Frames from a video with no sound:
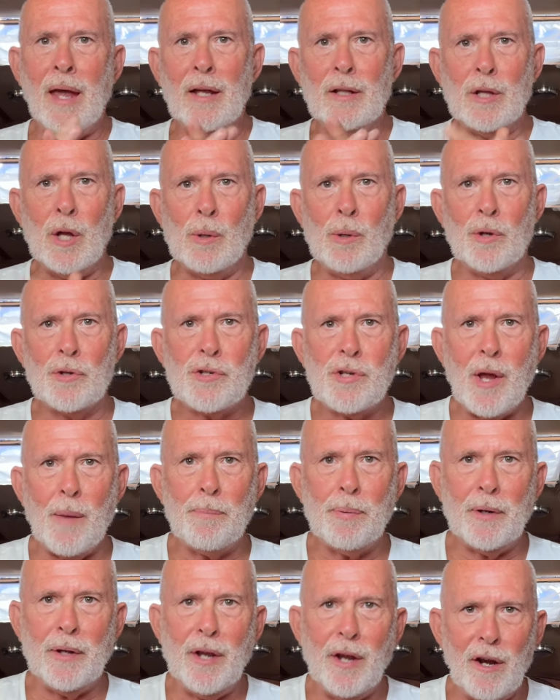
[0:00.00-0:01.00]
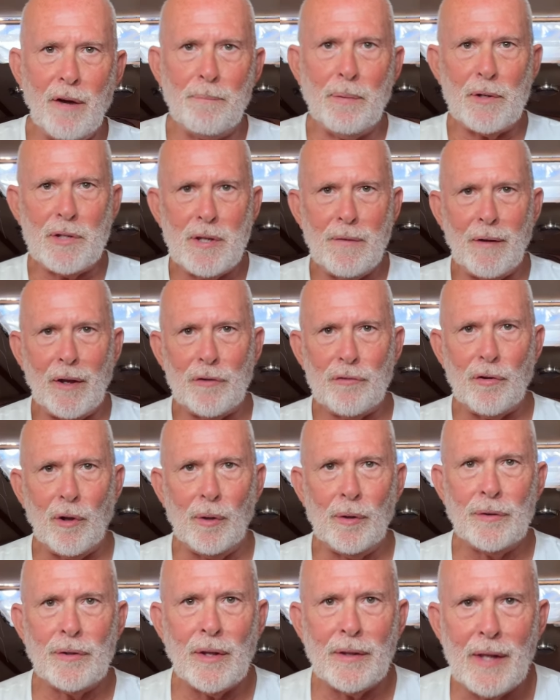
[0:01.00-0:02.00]
Lowell Shepard here, Pacific
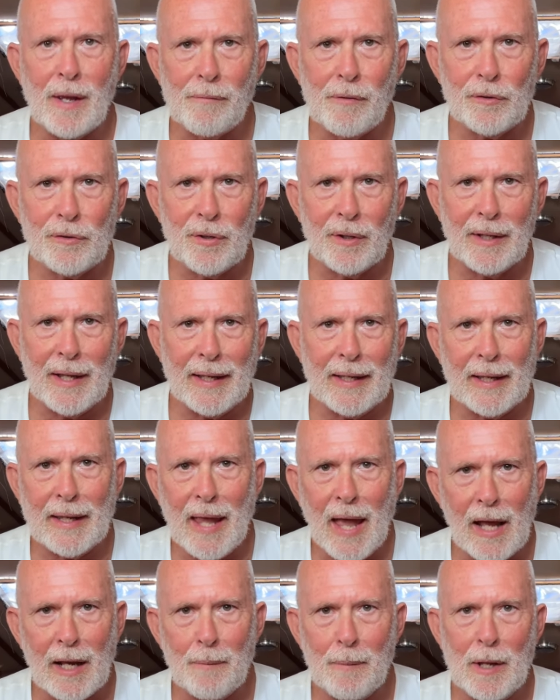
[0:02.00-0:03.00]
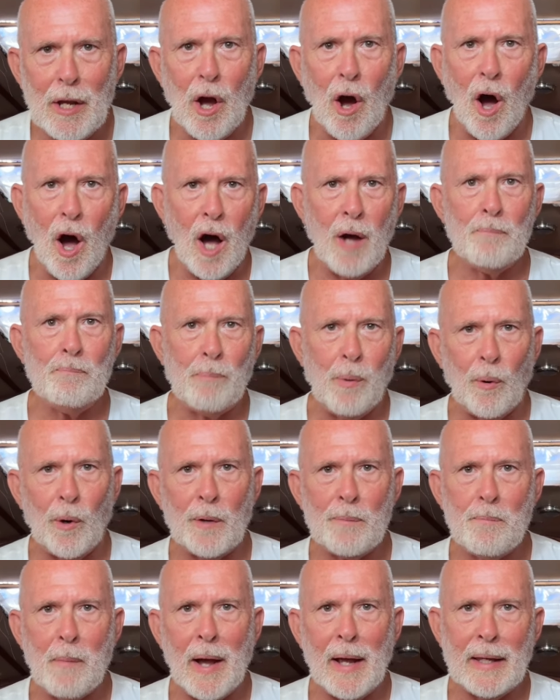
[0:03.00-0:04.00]
Soul in the Never Too Late Academy, on
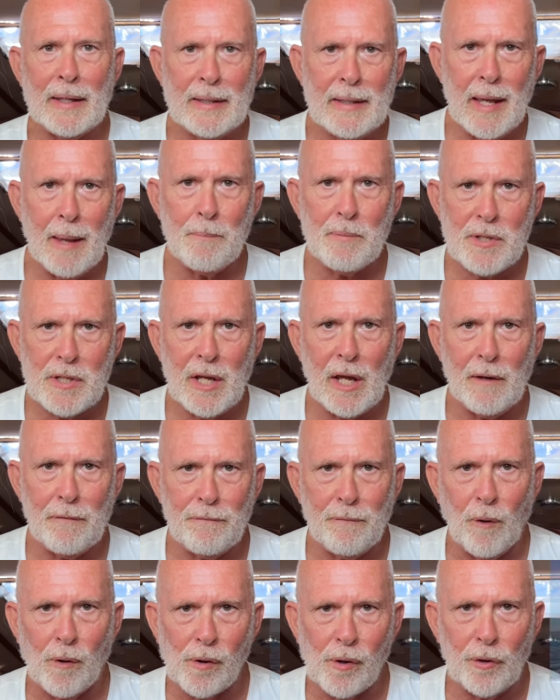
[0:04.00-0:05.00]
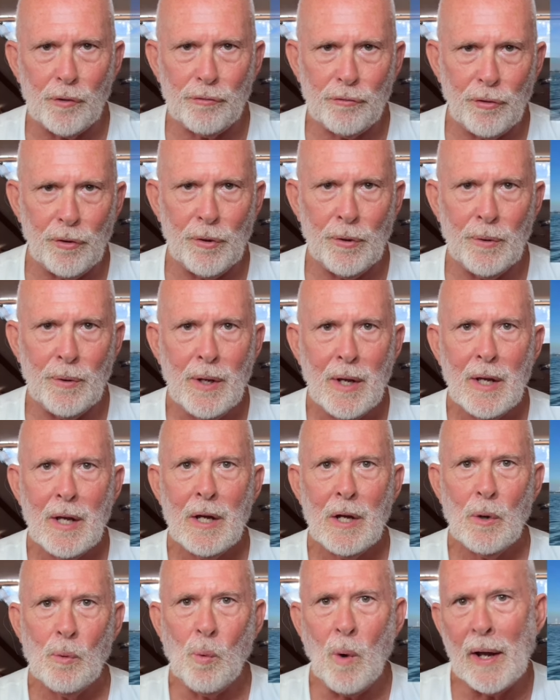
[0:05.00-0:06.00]
board my Gibsy 402
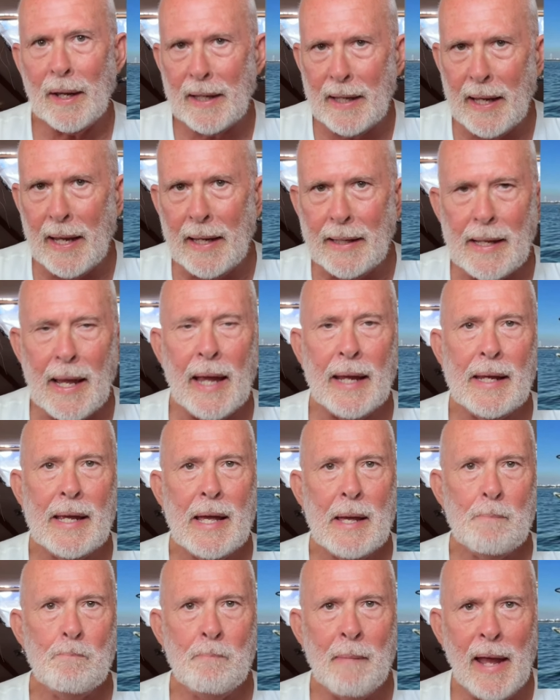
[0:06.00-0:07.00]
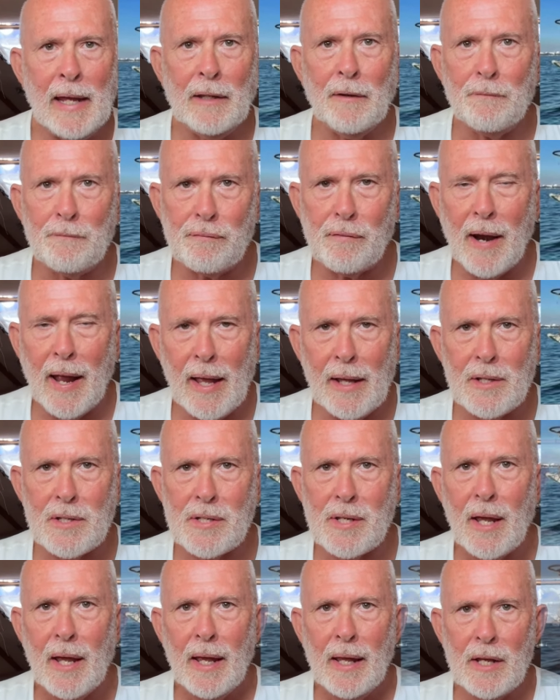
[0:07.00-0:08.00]
Wahine, made in
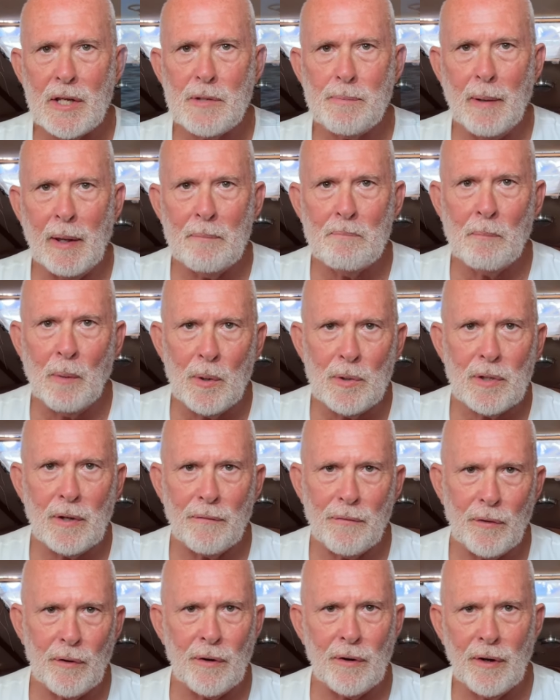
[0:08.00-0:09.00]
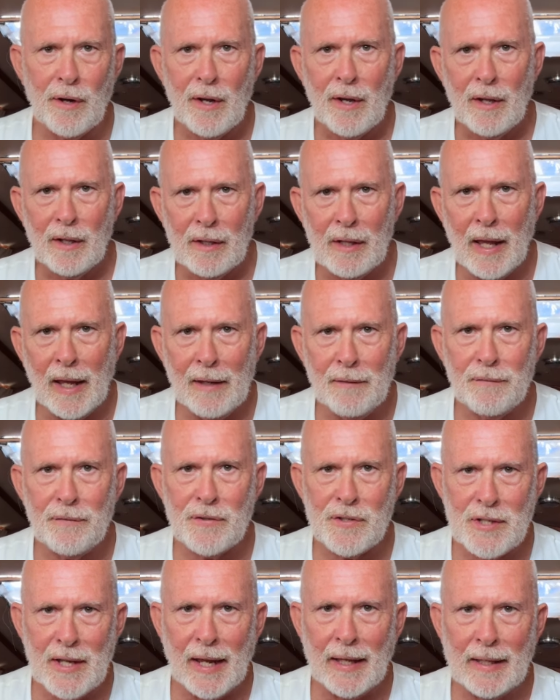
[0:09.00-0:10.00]
France, has spent most of her life
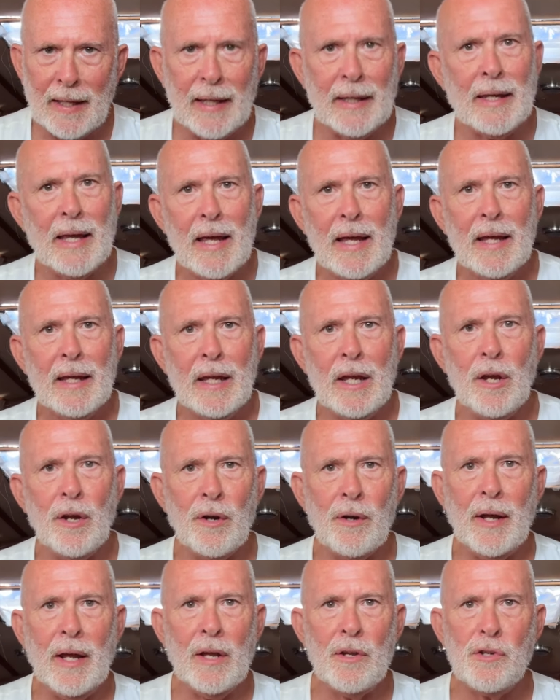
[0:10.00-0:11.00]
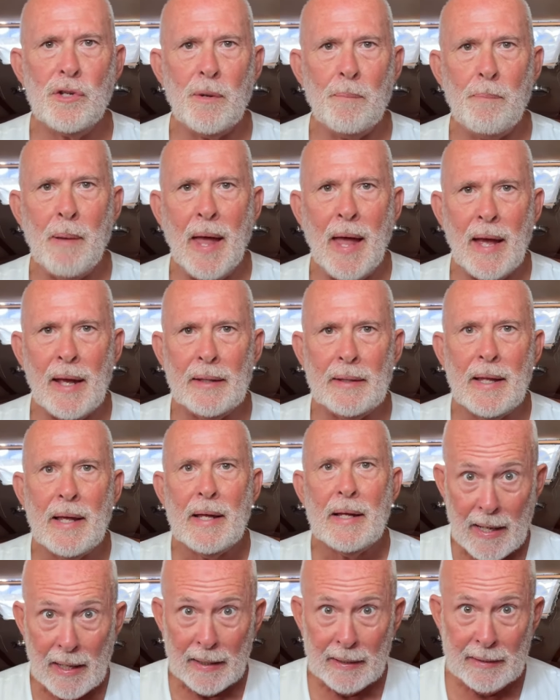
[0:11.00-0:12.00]
sailing here in Japan.
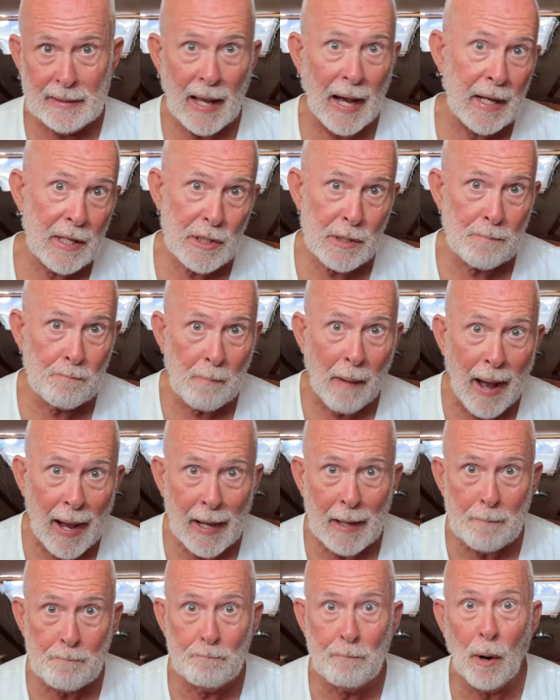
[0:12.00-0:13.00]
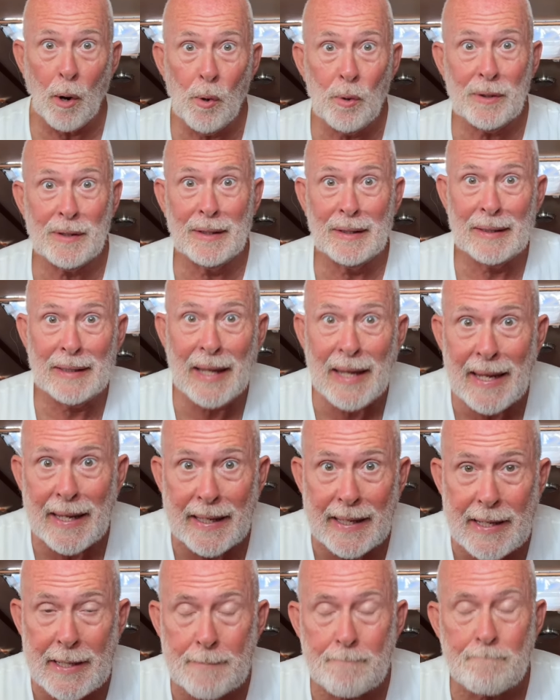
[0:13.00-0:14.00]
Does my boat leak?